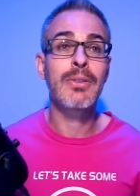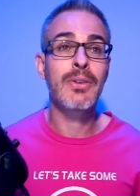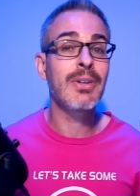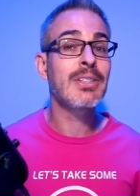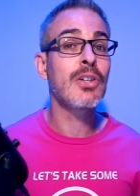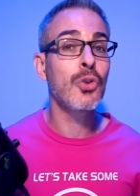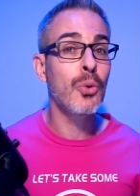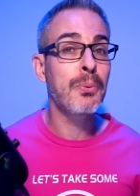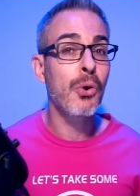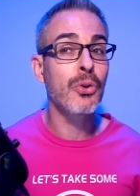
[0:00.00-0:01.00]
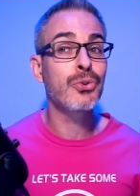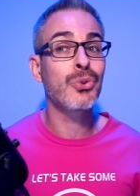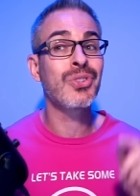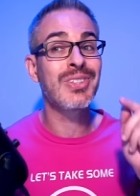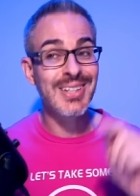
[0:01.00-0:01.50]
there is a loophole
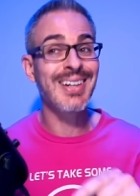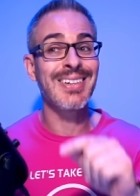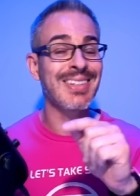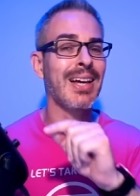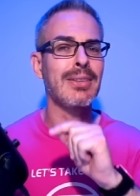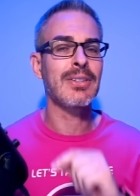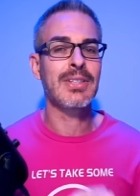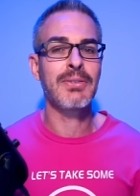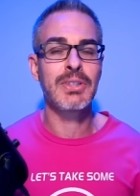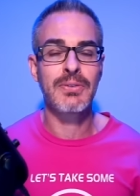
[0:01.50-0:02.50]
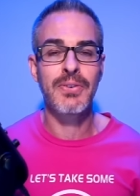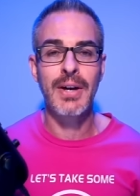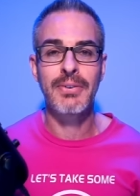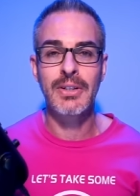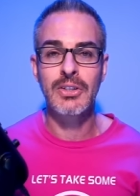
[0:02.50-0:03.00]
to still get the
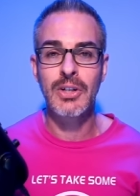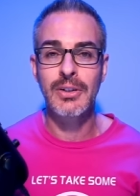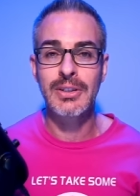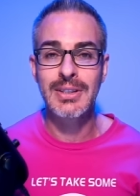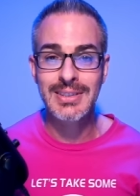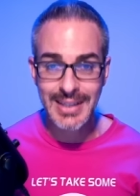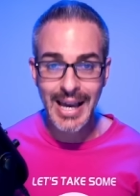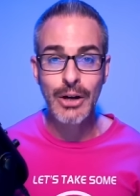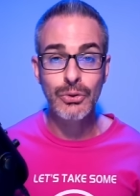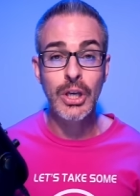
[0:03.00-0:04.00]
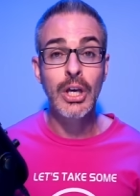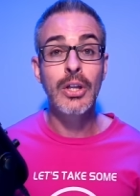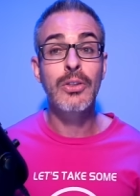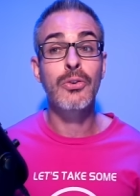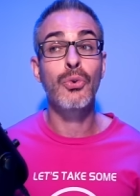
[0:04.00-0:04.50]
$7,500 discount
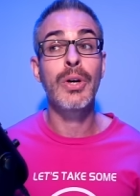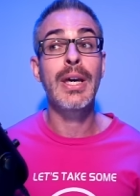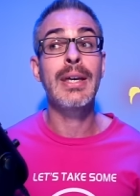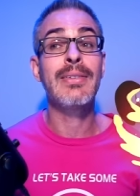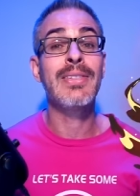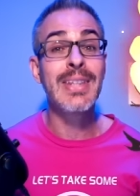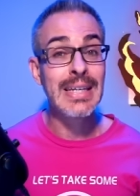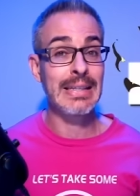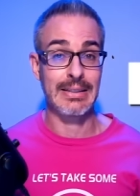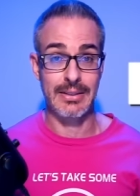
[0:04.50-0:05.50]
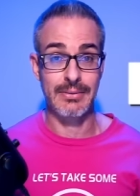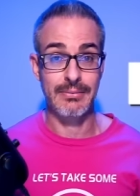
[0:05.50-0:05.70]
through a lease.